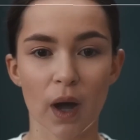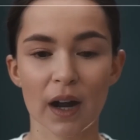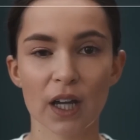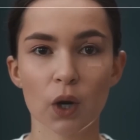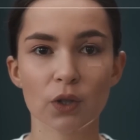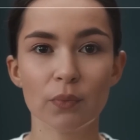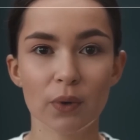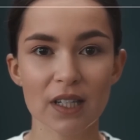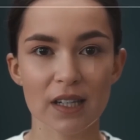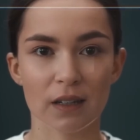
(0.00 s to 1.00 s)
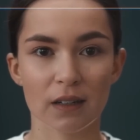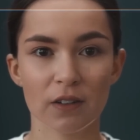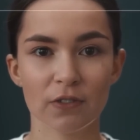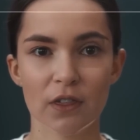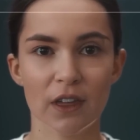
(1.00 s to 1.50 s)
Where I can go to prison
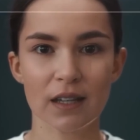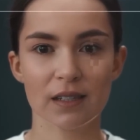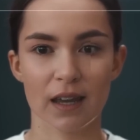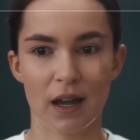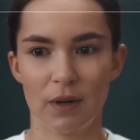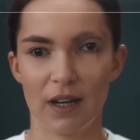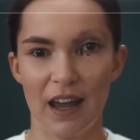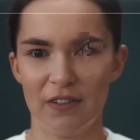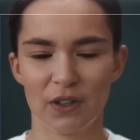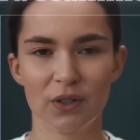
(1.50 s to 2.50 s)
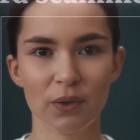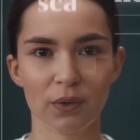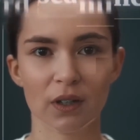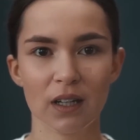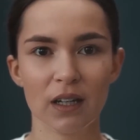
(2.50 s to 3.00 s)
for things that I would never do.
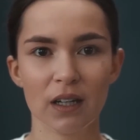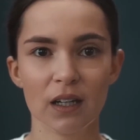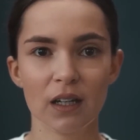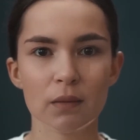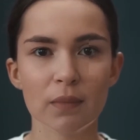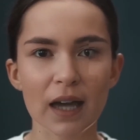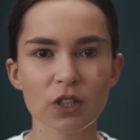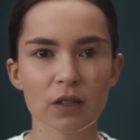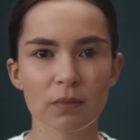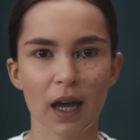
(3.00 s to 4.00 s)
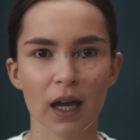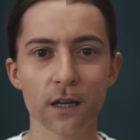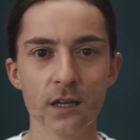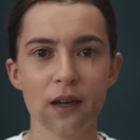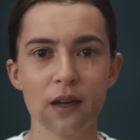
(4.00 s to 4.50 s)
Imagine
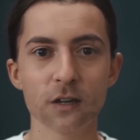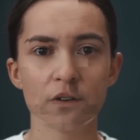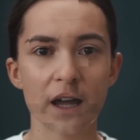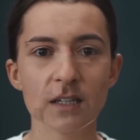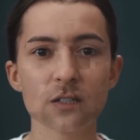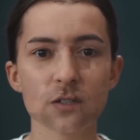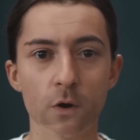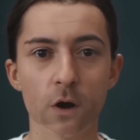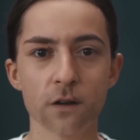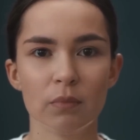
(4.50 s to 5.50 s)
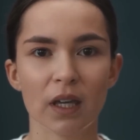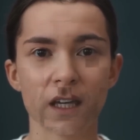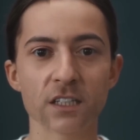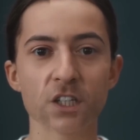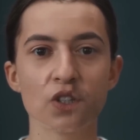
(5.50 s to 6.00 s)
my credit score being